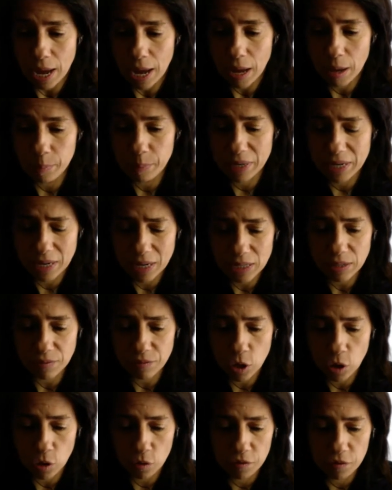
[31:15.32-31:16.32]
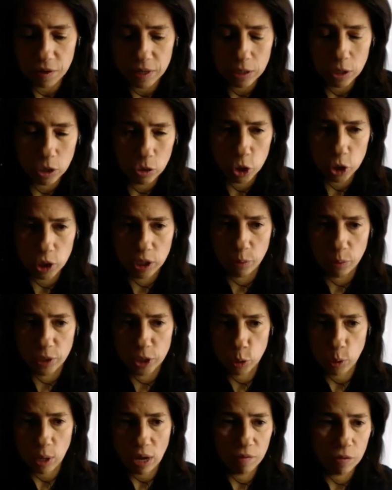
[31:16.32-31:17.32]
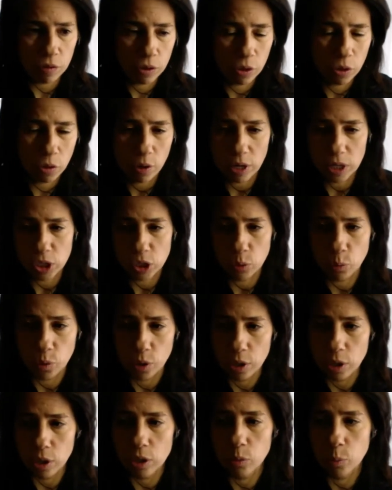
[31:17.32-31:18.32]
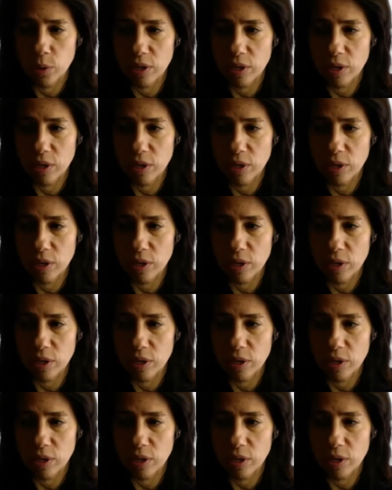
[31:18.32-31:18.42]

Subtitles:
Because of COVID, usually we travel across the world.